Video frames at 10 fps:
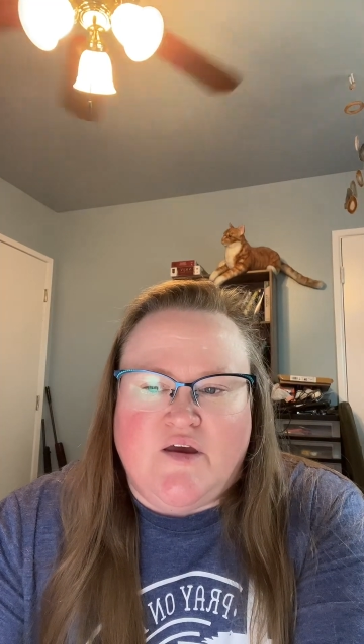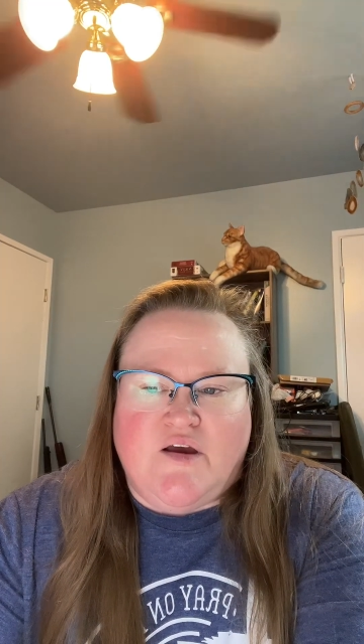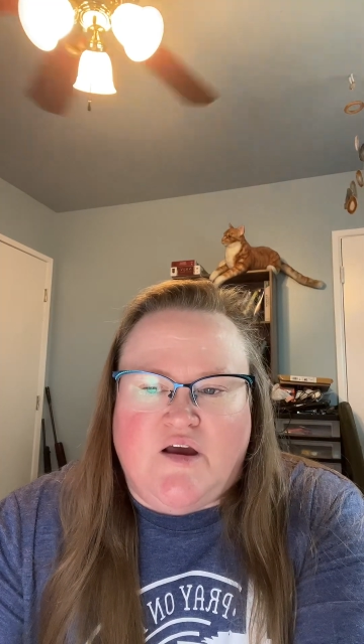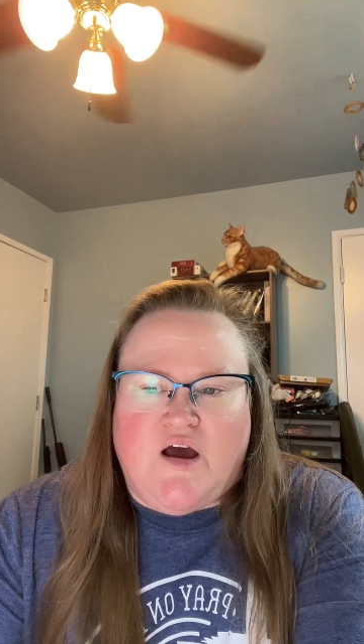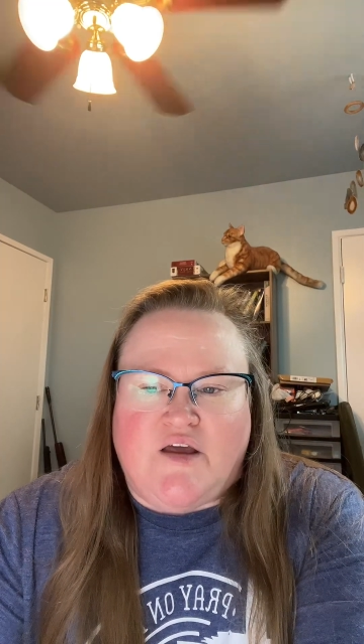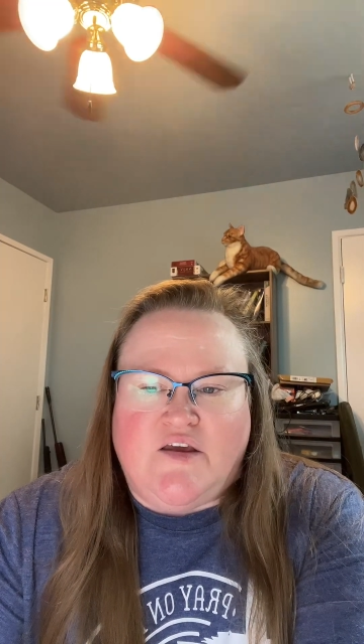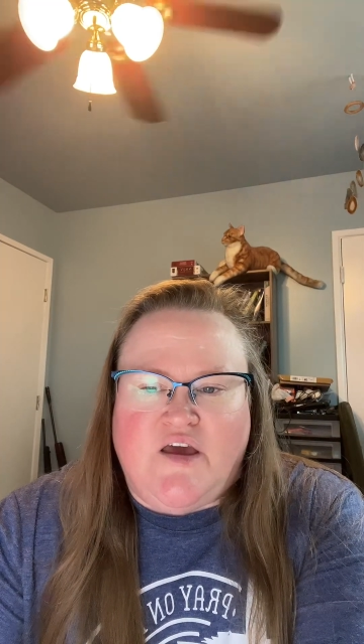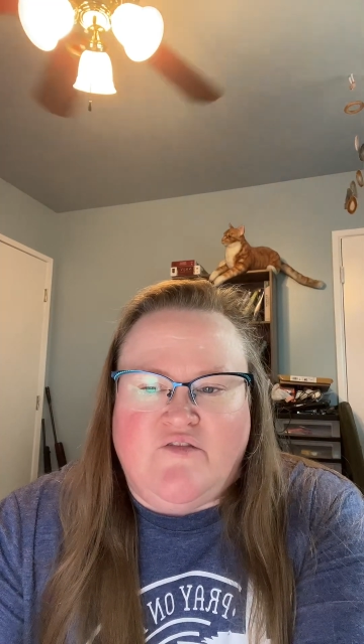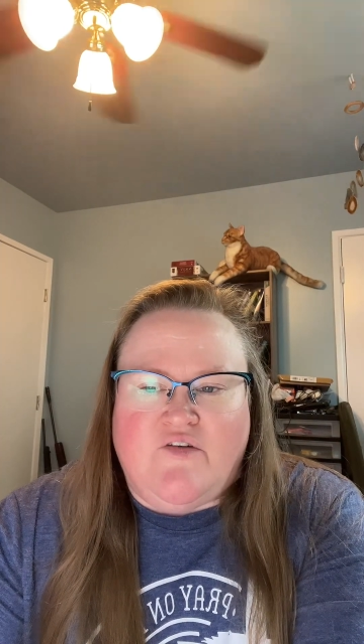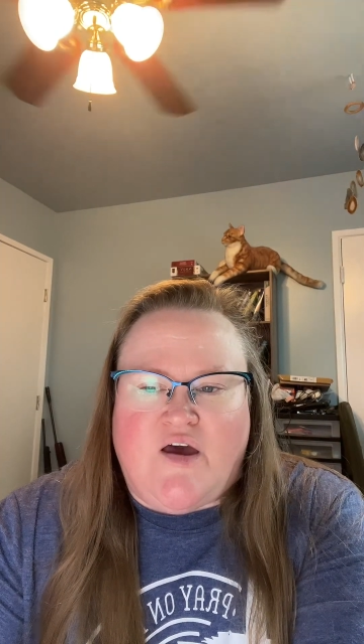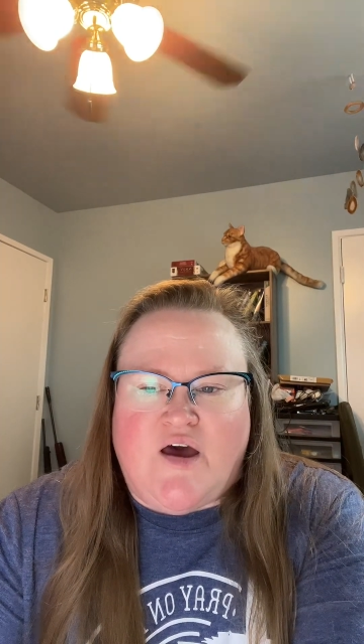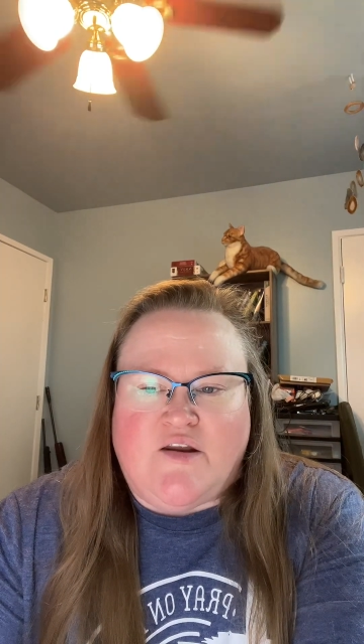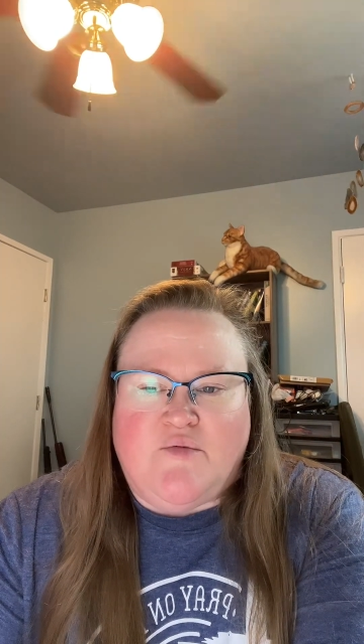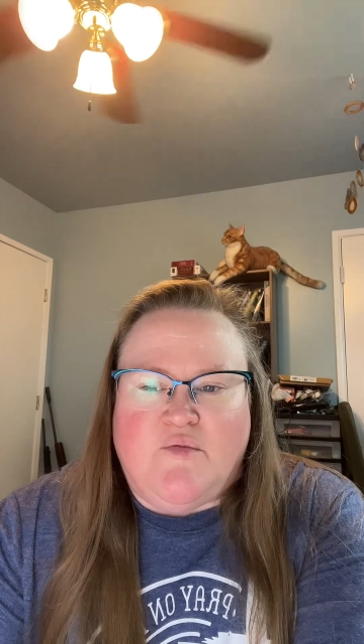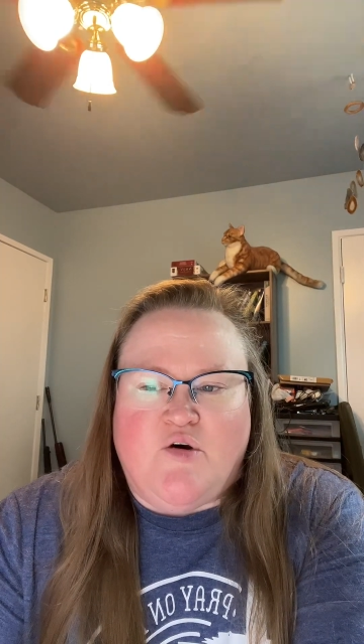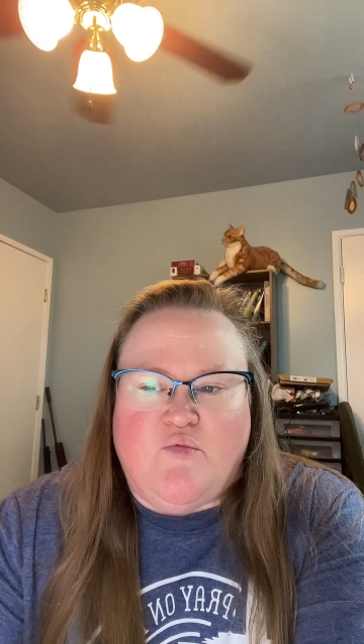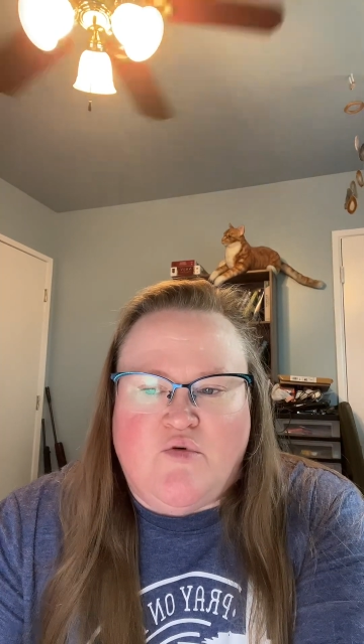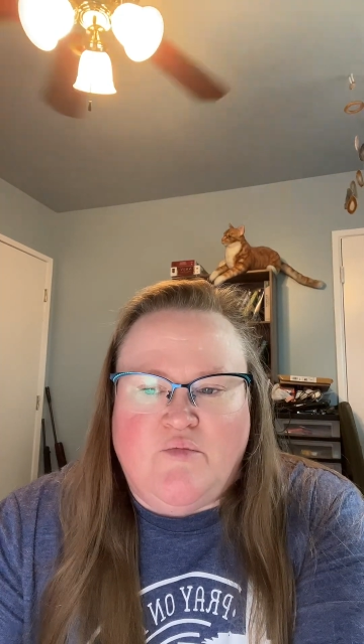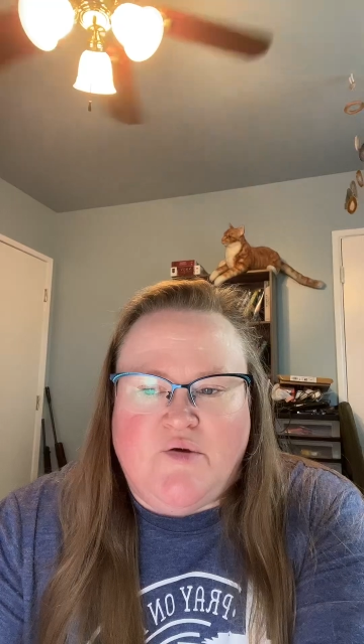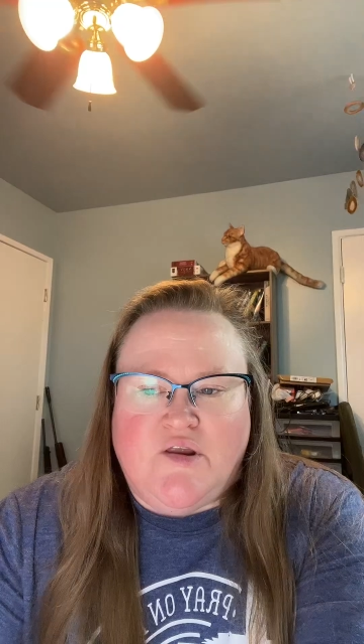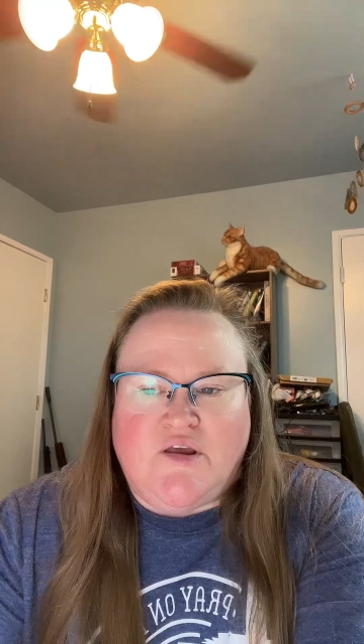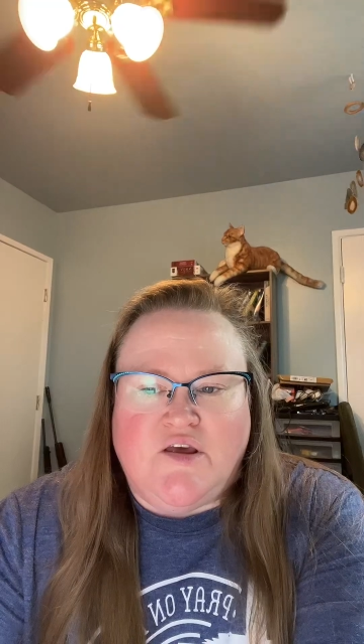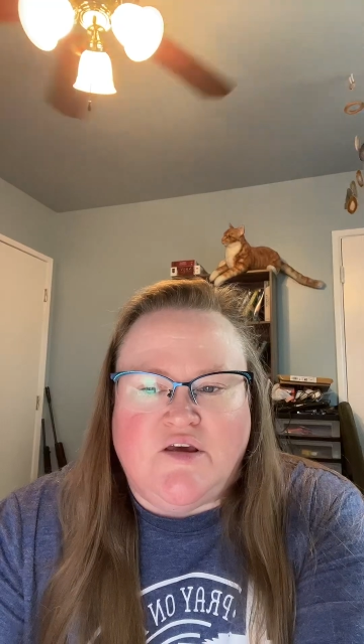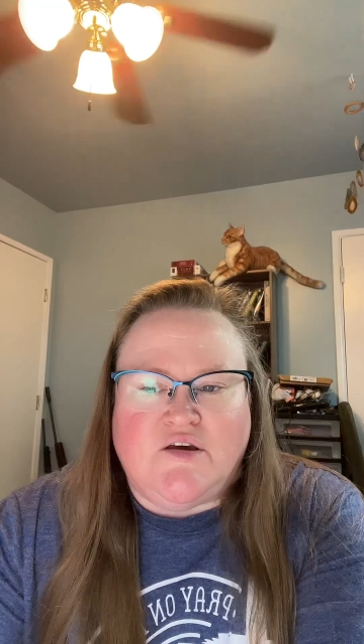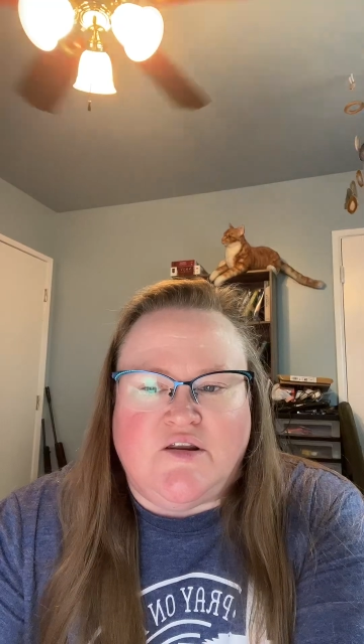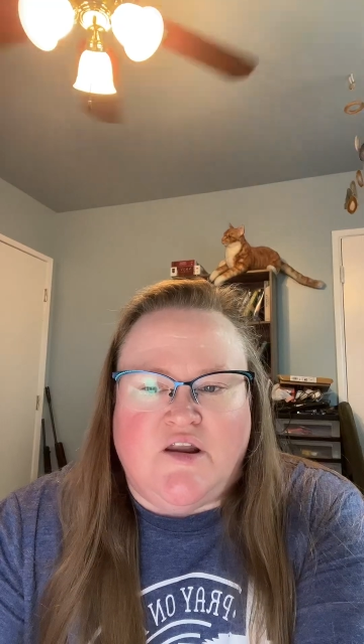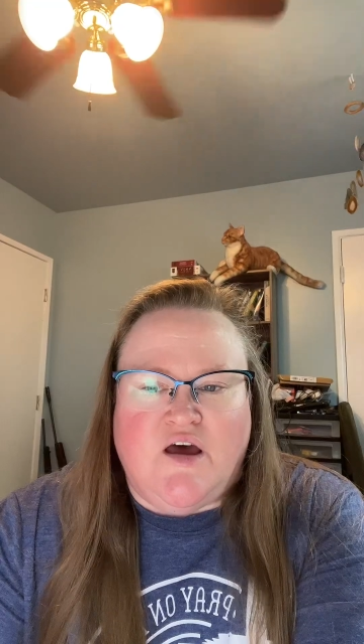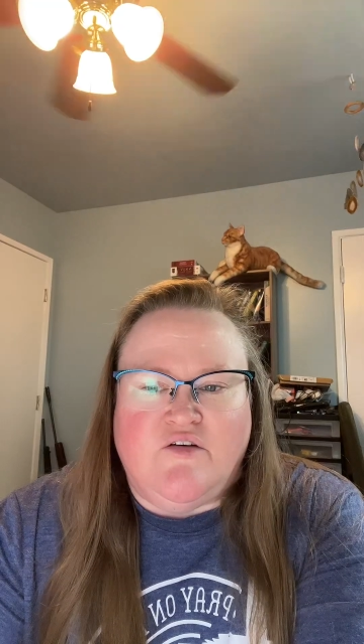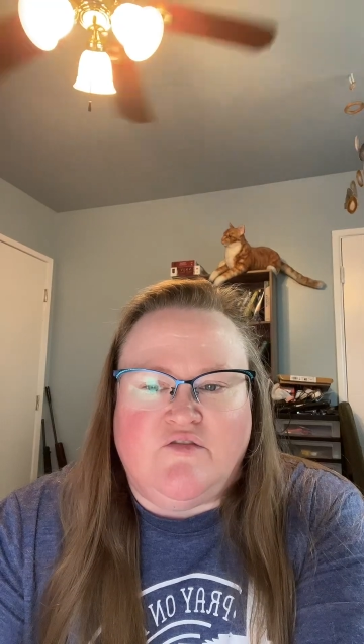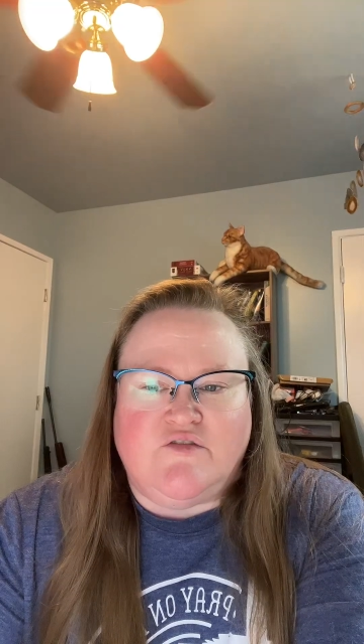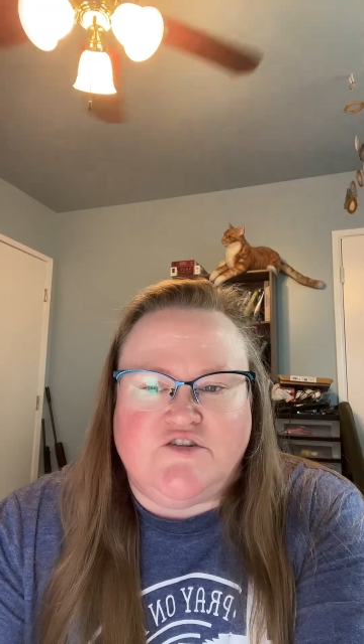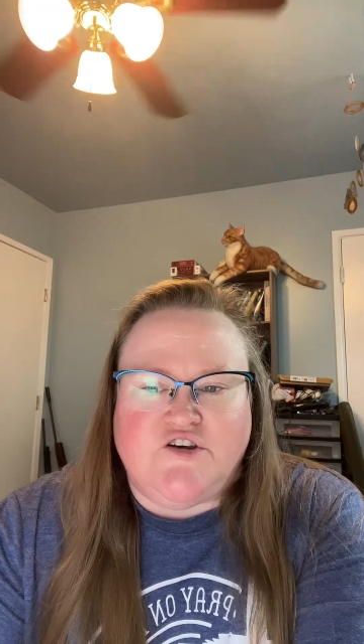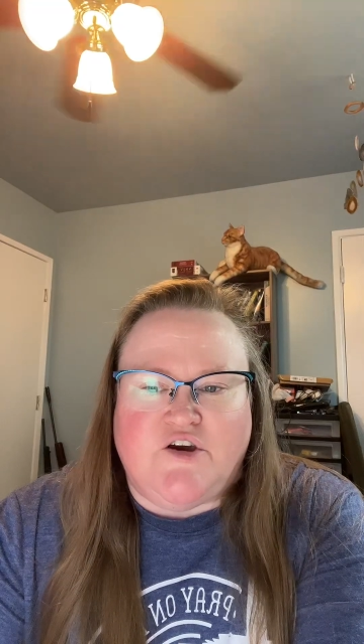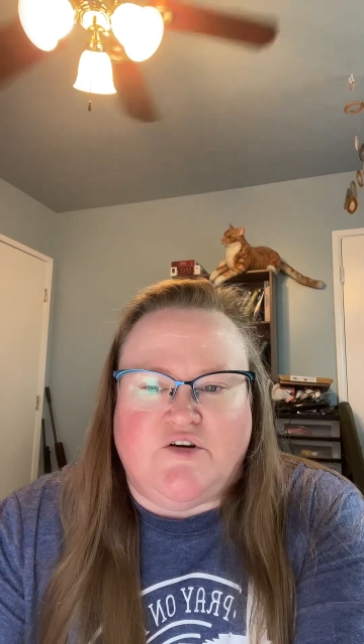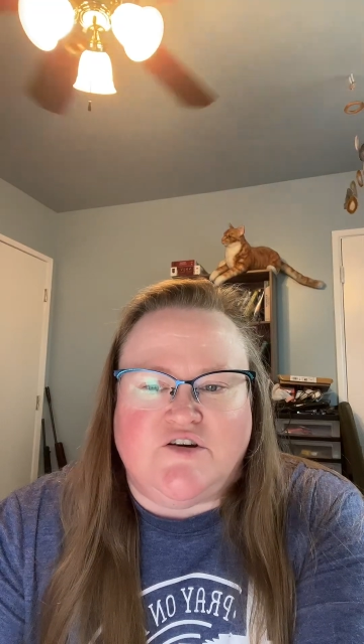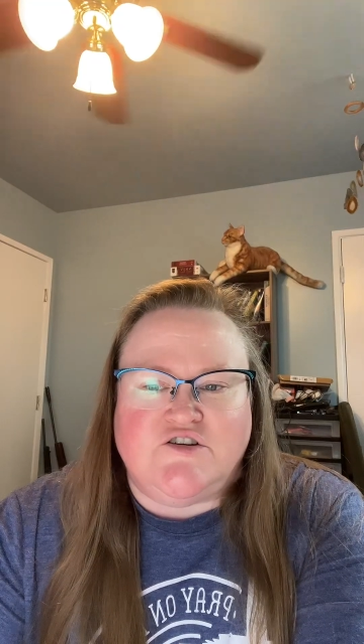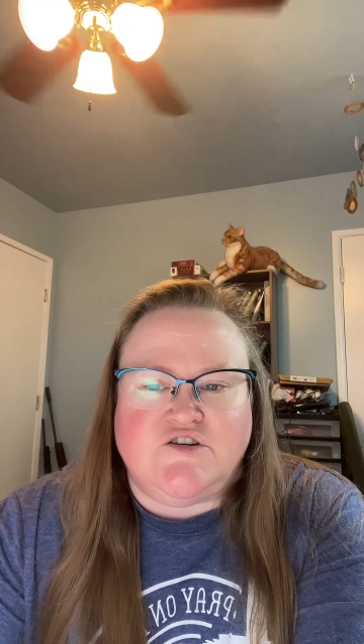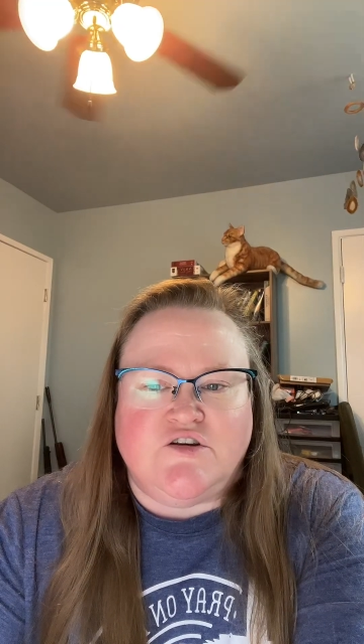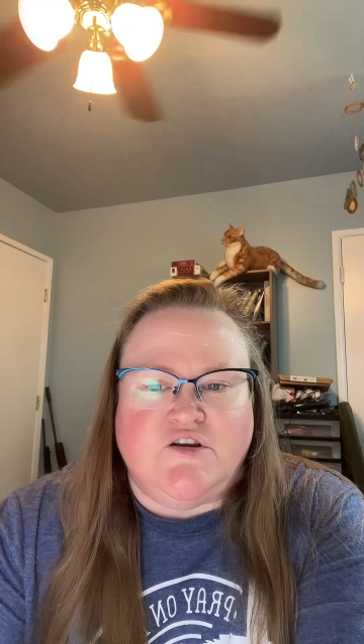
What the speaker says: God gave Adam a woman he could love, cherish,